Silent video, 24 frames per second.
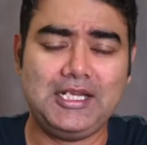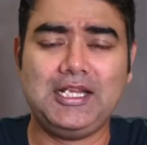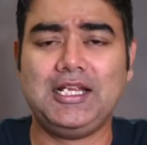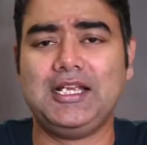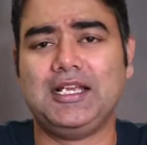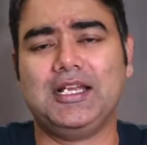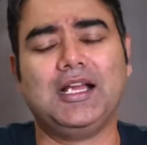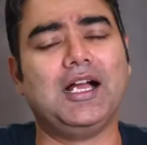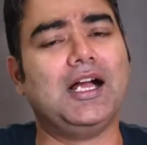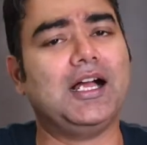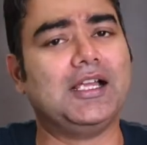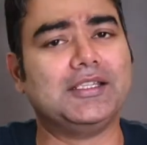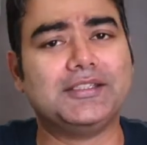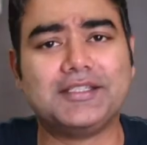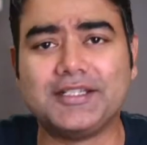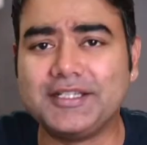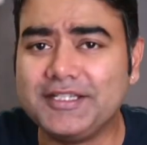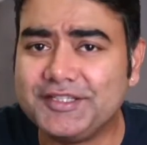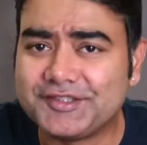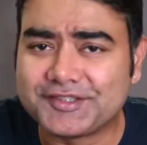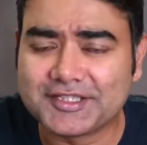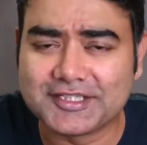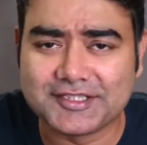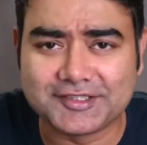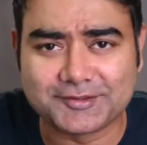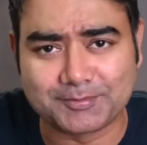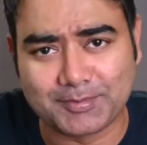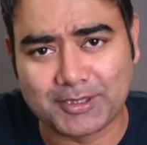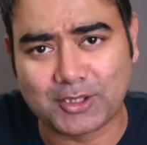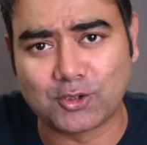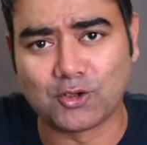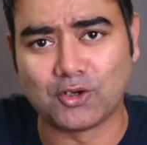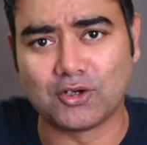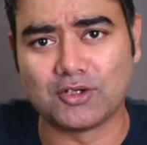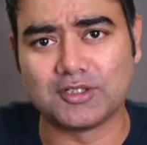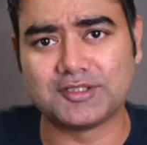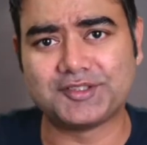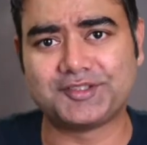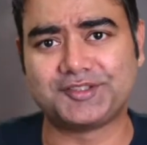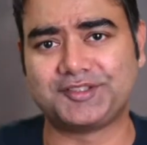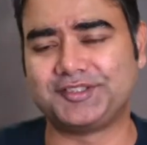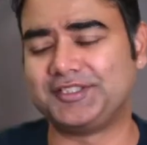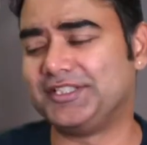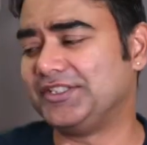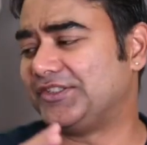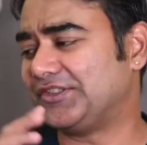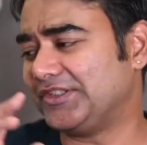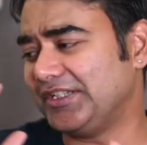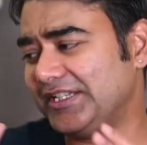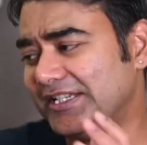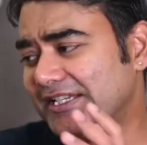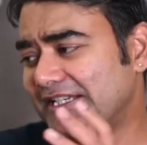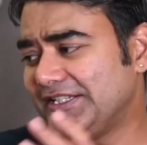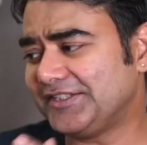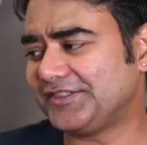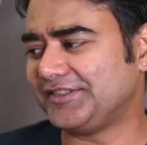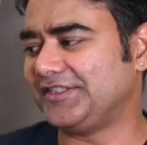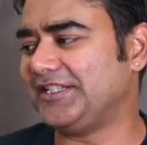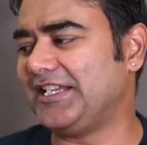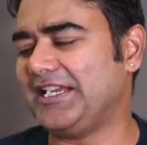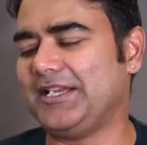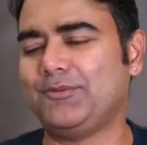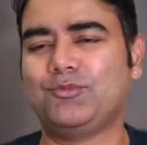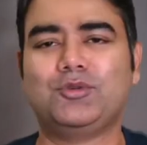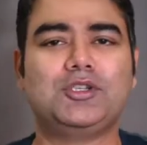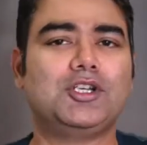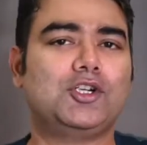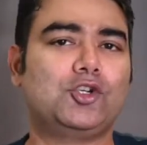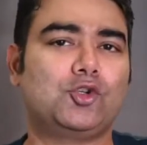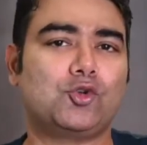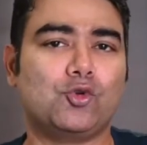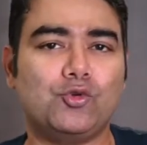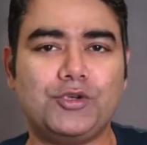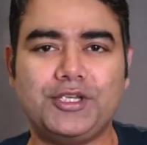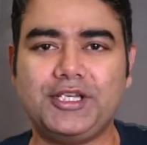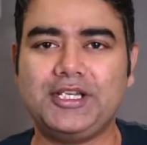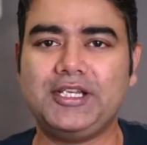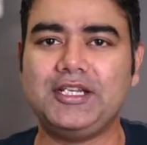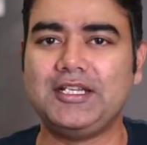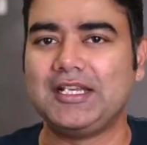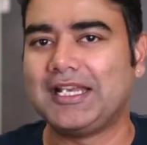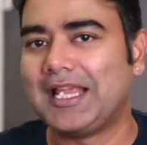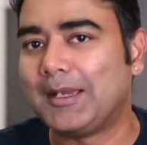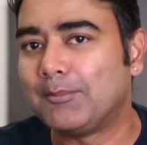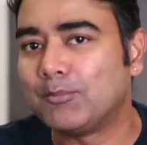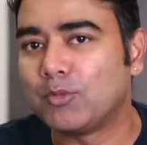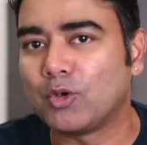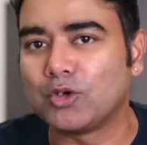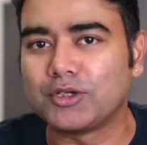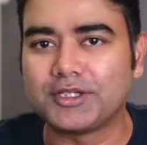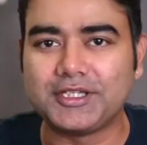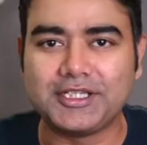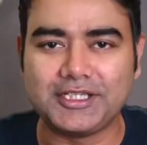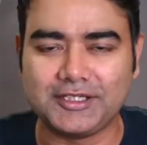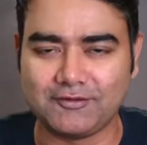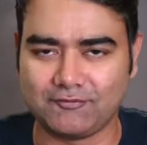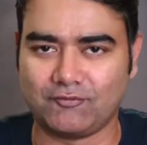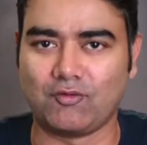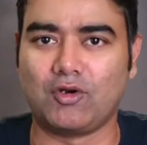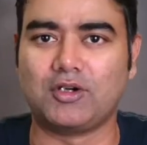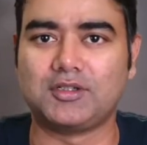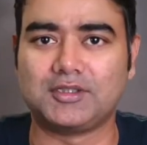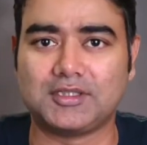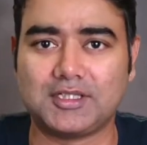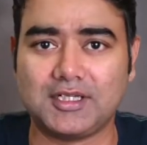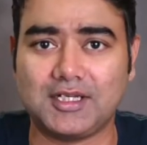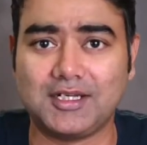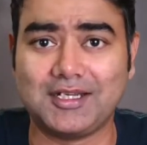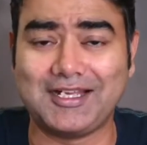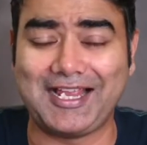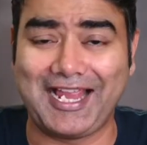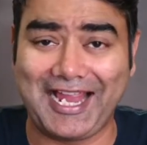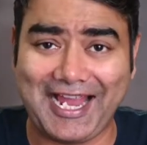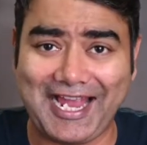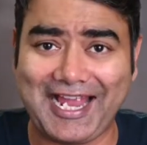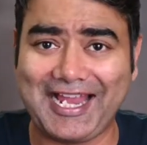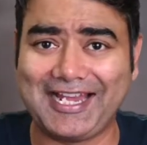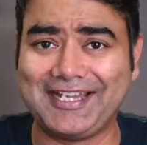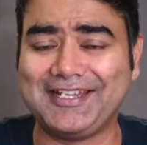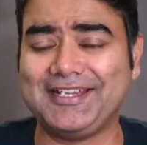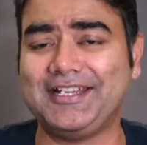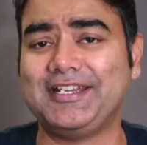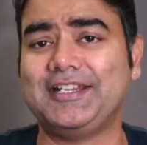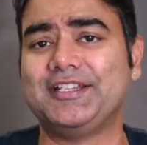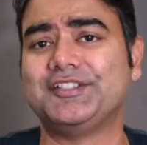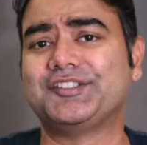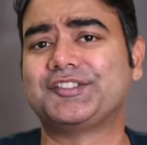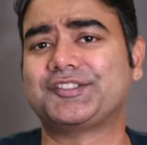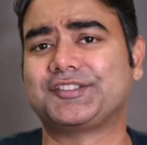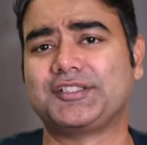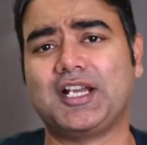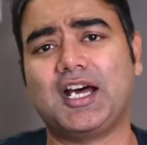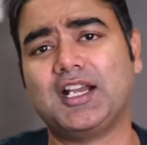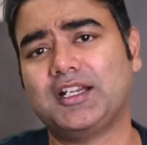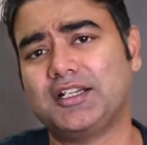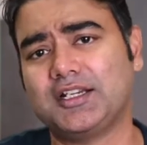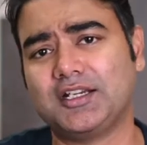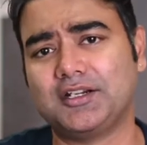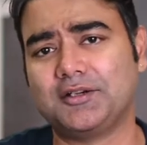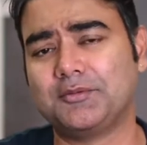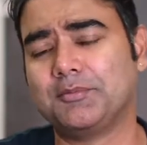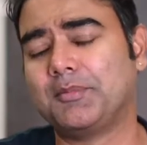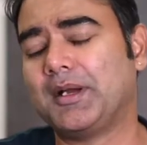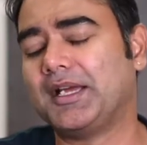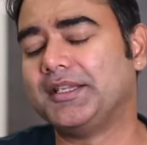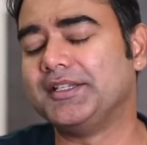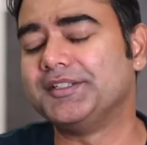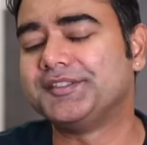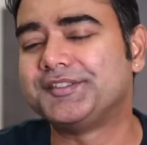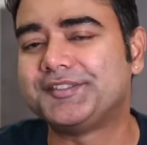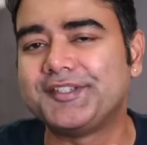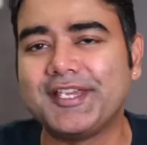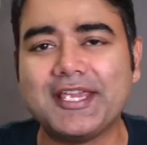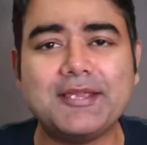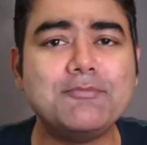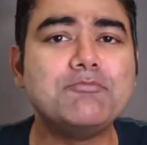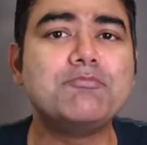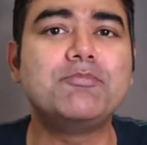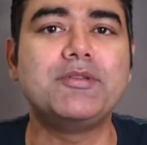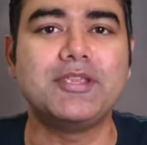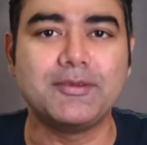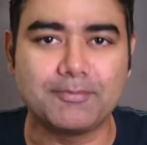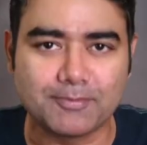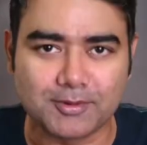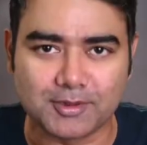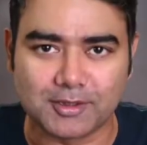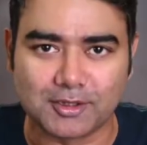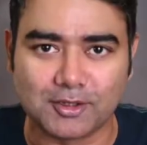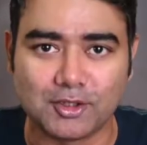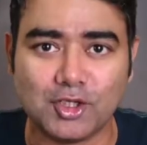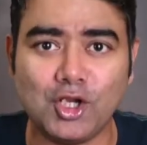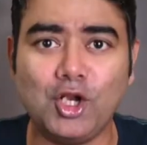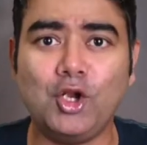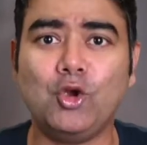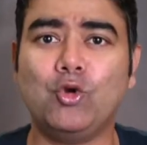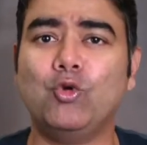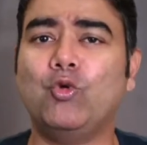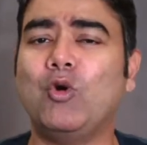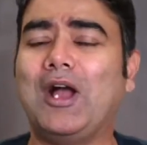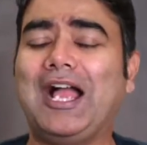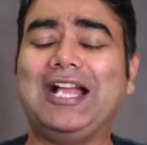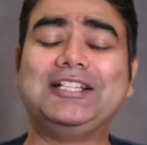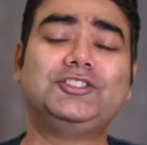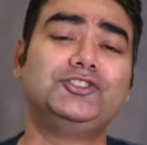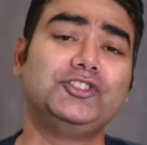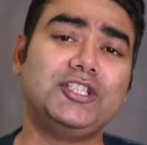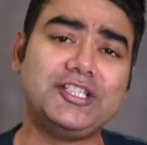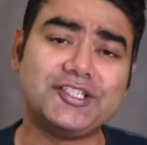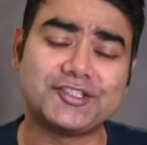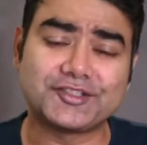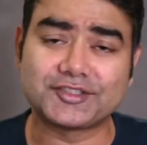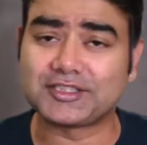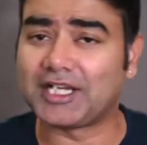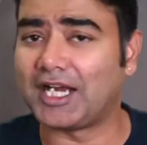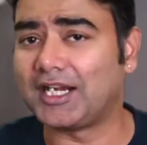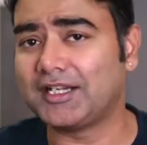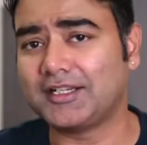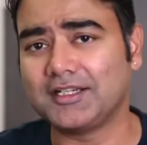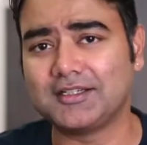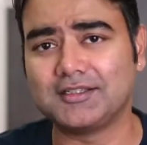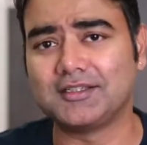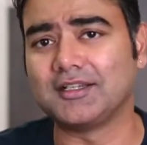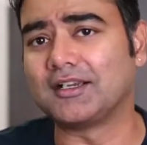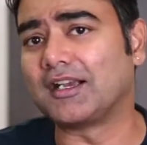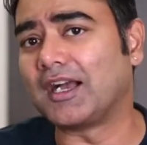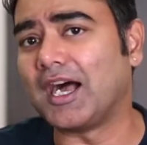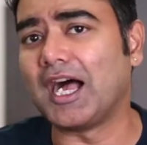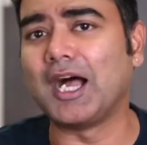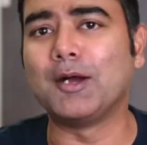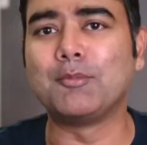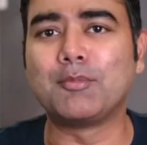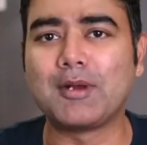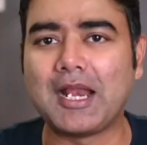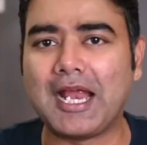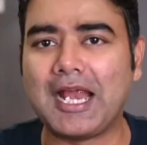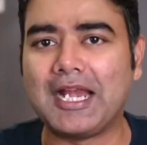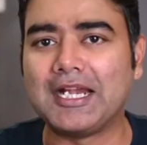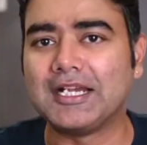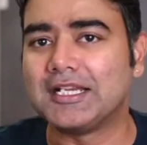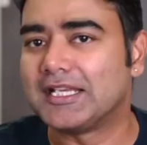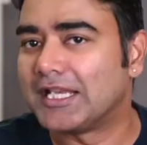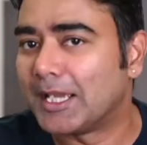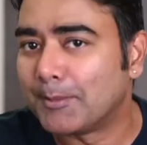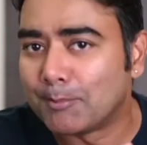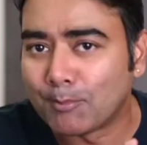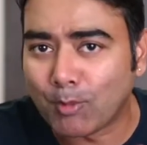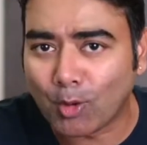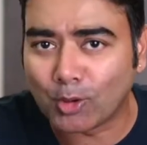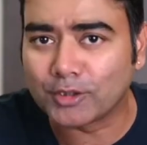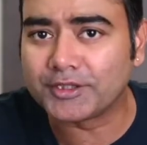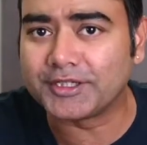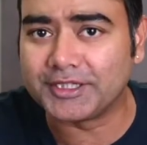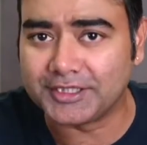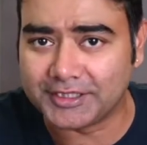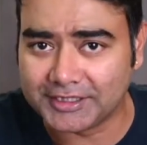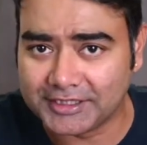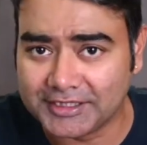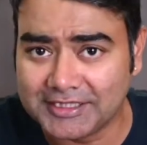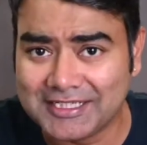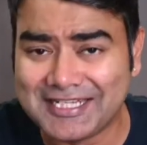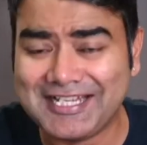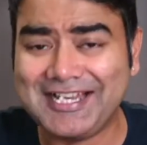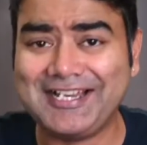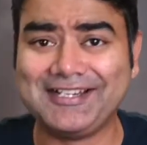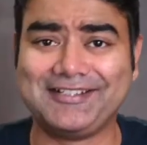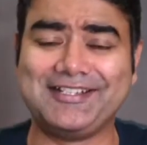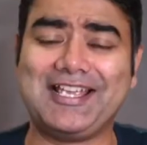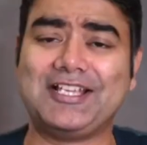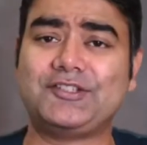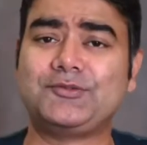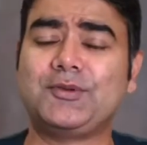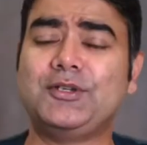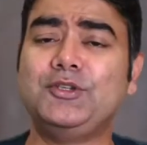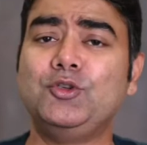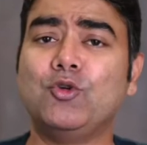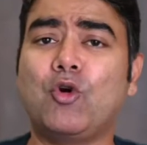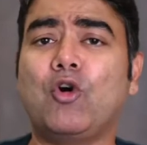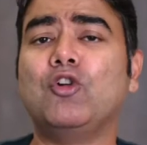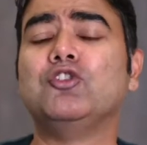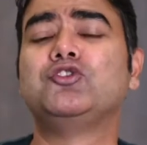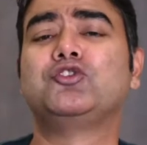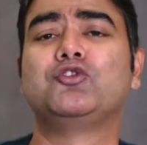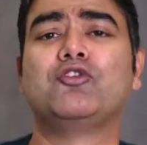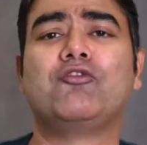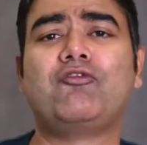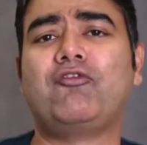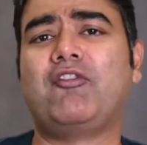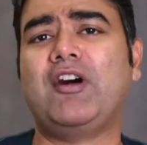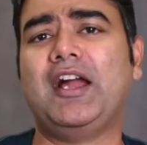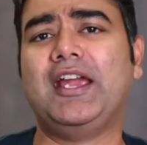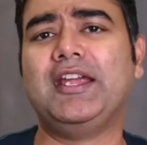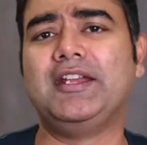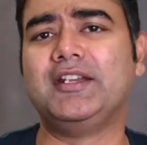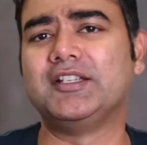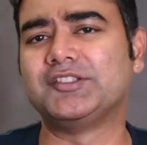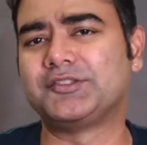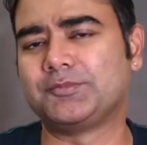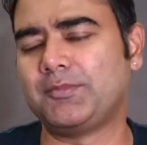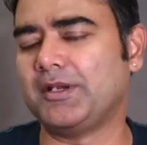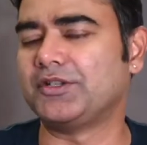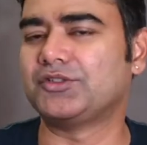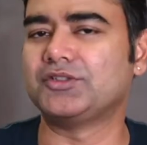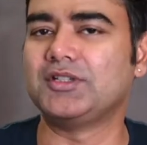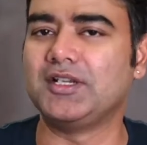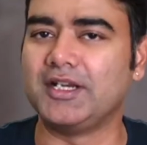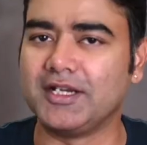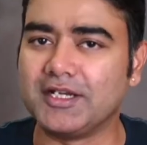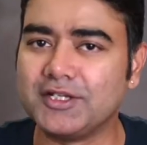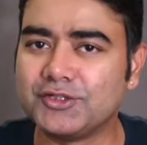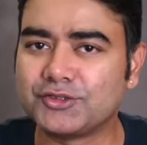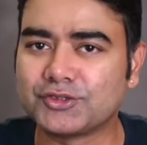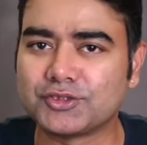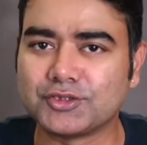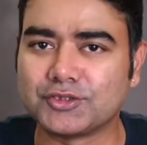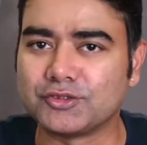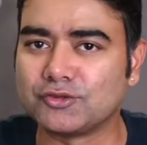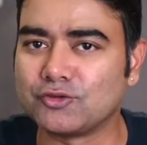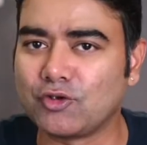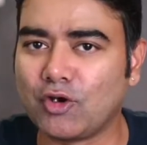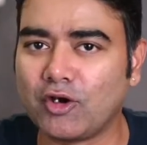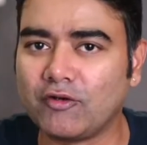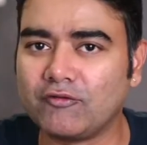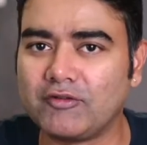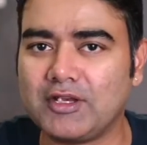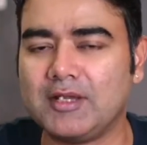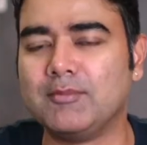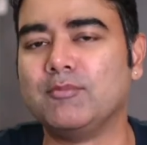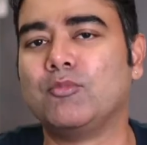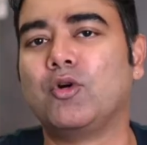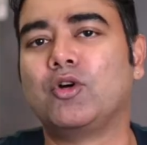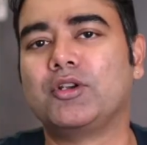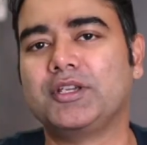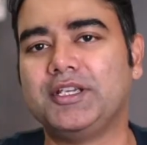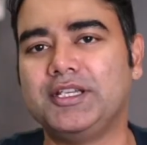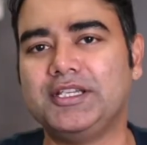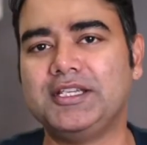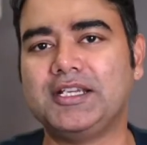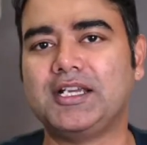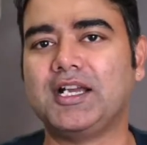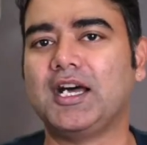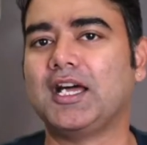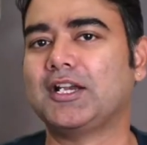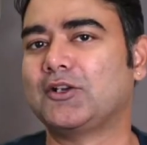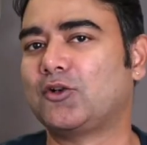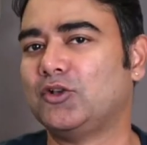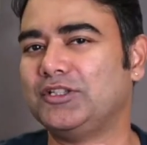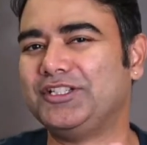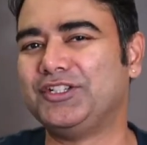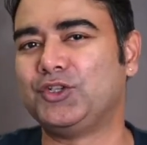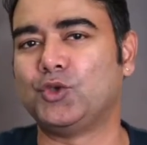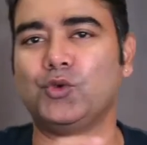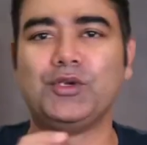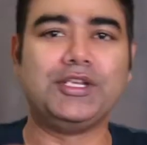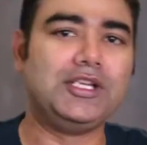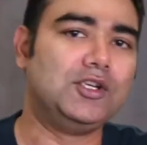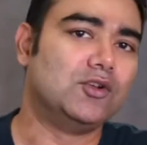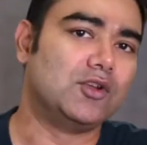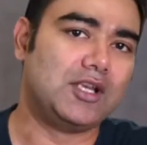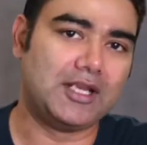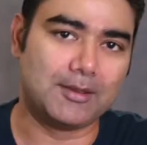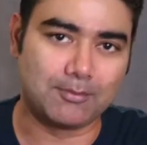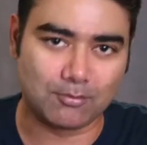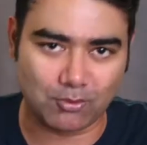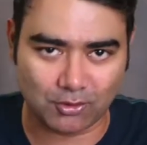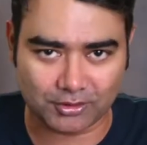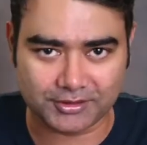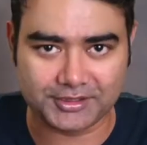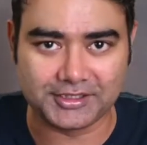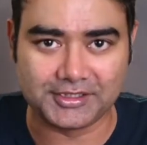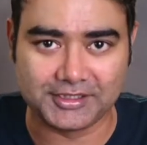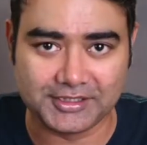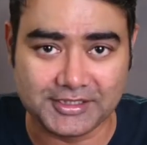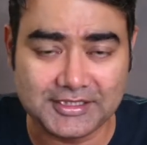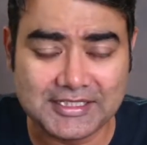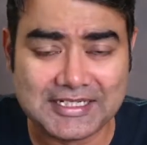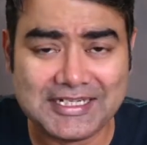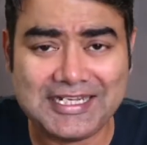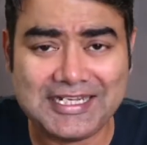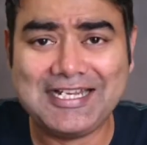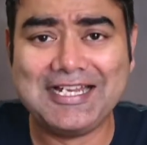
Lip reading: The reason is because this is named the Tonini Lamborghini vodka, and it is started by the same people who actually started the car brand Lamborghini. That's why you also find a special edition of Lamborghini car called the Tonino Lamborghini.